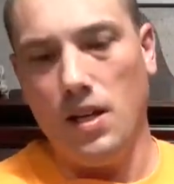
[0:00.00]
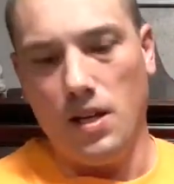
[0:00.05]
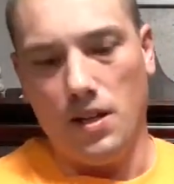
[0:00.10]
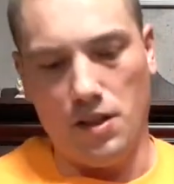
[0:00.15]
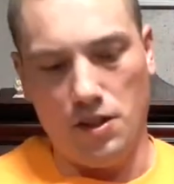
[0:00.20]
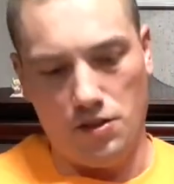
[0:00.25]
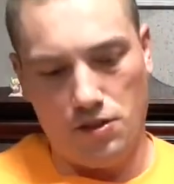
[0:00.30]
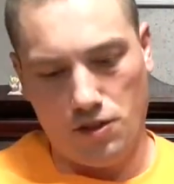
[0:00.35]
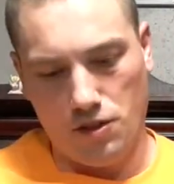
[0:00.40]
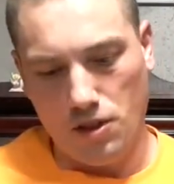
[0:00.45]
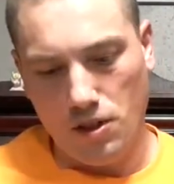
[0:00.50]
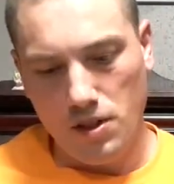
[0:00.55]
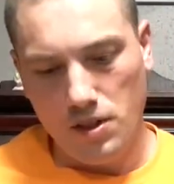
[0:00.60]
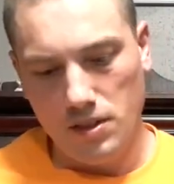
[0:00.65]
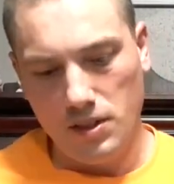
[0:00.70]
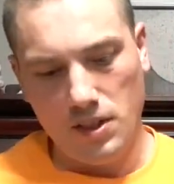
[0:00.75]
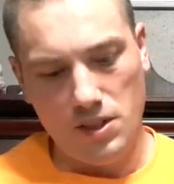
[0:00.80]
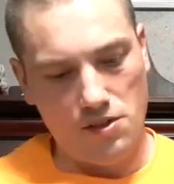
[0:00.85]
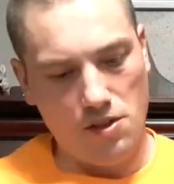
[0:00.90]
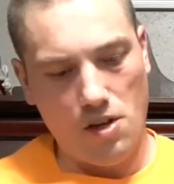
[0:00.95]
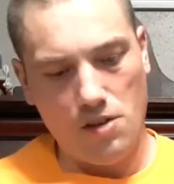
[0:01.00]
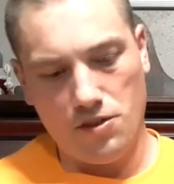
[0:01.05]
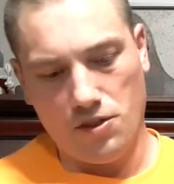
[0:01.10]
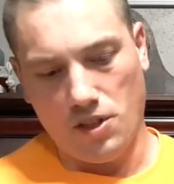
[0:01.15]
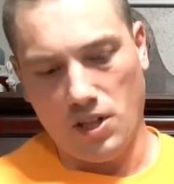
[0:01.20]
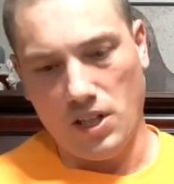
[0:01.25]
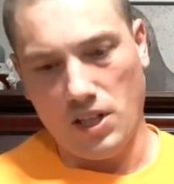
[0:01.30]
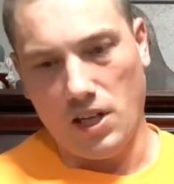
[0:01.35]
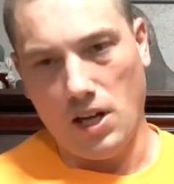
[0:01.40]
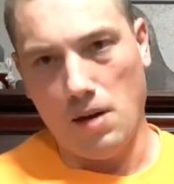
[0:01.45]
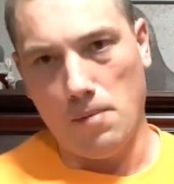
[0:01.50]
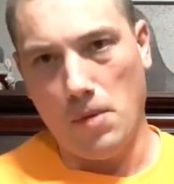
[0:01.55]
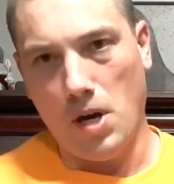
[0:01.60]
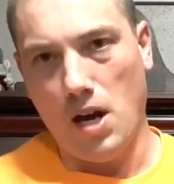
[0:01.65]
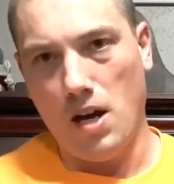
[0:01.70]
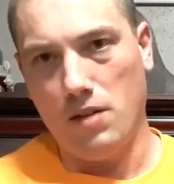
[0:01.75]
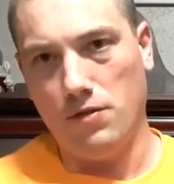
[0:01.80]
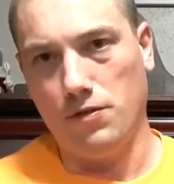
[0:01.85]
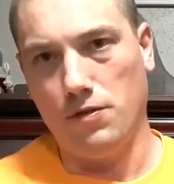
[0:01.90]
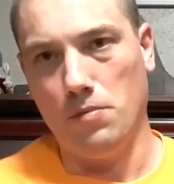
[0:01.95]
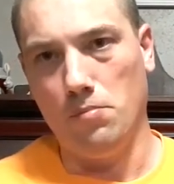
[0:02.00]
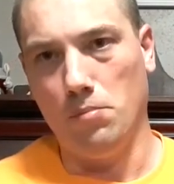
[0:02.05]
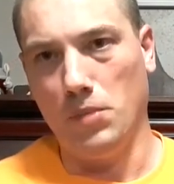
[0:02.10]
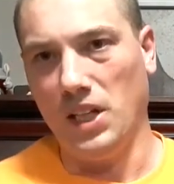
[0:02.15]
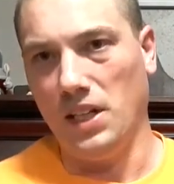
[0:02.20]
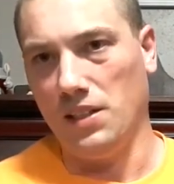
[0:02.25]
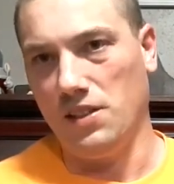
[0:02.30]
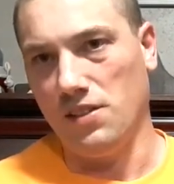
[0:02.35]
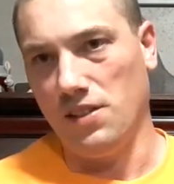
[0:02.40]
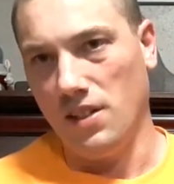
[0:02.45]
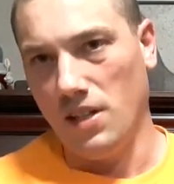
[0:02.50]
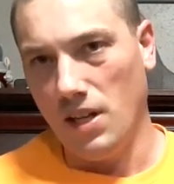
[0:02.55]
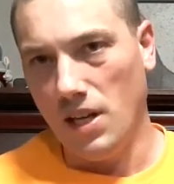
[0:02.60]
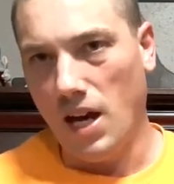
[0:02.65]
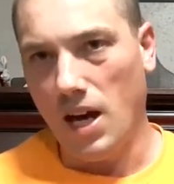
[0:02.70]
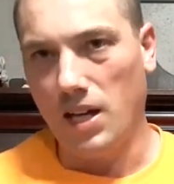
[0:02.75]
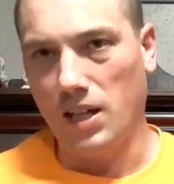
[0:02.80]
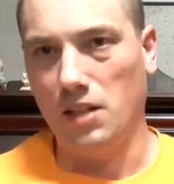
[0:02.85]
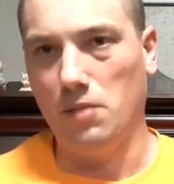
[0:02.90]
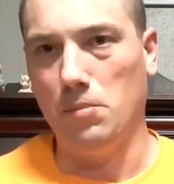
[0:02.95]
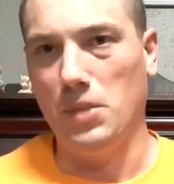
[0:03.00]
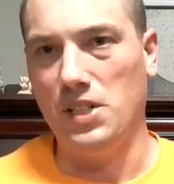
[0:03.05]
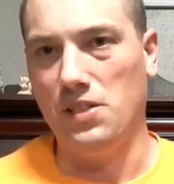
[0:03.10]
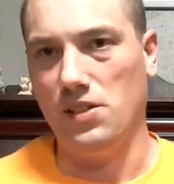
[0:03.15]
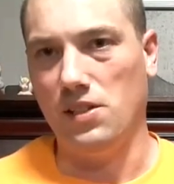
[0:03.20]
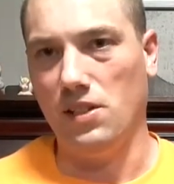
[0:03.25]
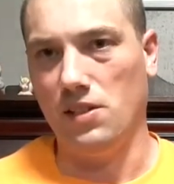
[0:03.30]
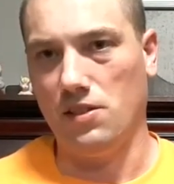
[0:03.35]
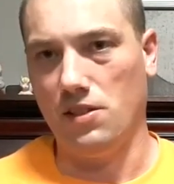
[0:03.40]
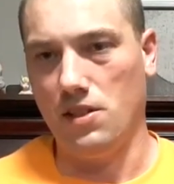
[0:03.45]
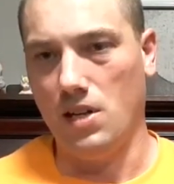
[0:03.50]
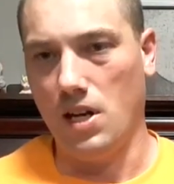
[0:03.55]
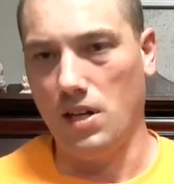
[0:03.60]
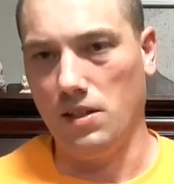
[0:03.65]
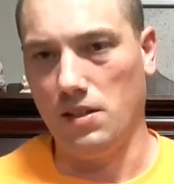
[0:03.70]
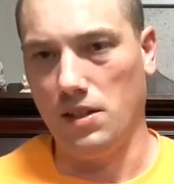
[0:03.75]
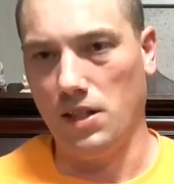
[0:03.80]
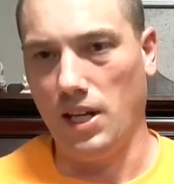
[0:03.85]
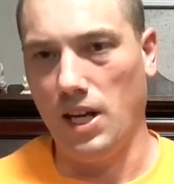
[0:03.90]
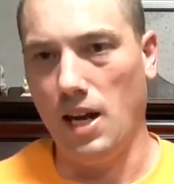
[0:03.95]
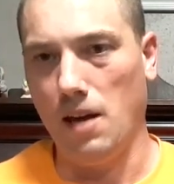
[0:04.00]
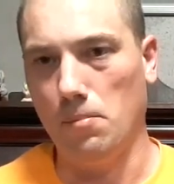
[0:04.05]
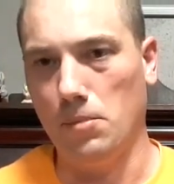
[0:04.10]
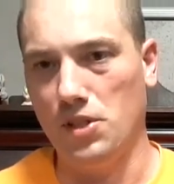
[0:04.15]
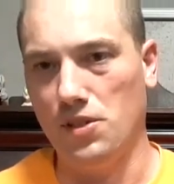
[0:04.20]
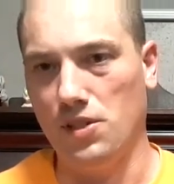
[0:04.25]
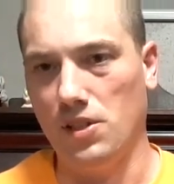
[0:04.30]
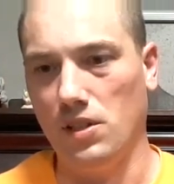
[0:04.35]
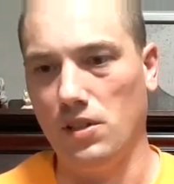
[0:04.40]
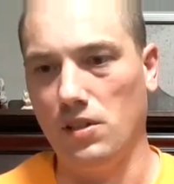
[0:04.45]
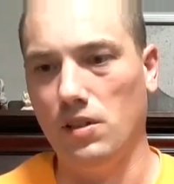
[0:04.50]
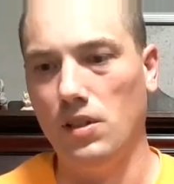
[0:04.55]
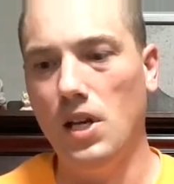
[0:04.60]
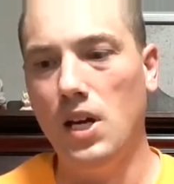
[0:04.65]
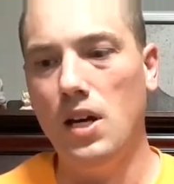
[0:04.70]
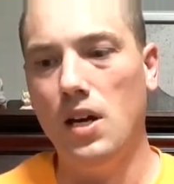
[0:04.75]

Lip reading: The skirt is also gonna come off, but it's not gonna be stitched onto the Gambeson.